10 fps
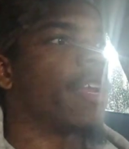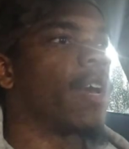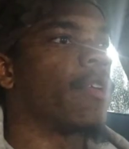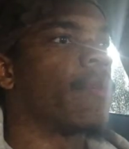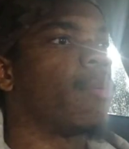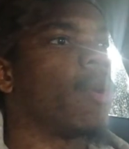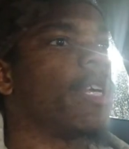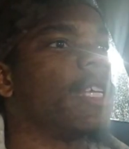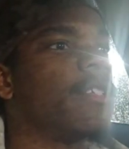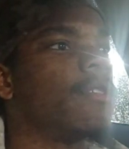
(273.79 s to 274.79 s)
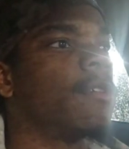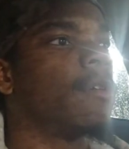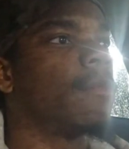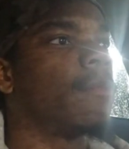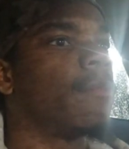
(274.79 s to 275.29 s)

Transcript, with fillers: than all the other employees,